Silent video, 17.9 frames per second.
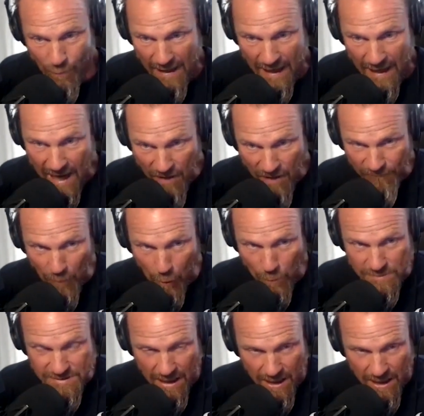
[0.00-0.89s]

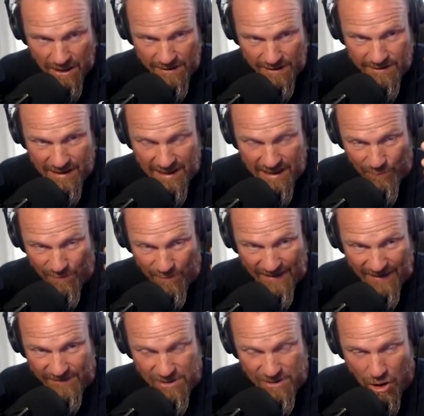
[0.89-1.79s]
headphones on, and
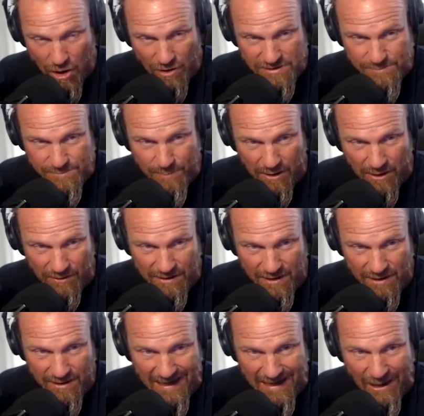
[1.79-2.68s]
without the dogs barking,